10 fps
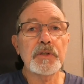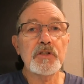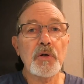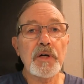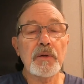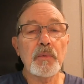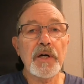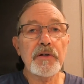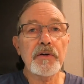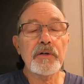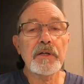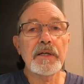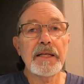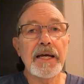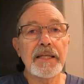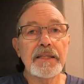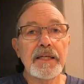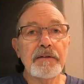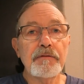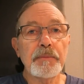enjoy the weather, and
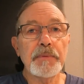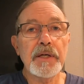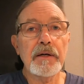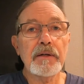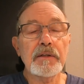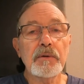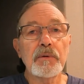then from there,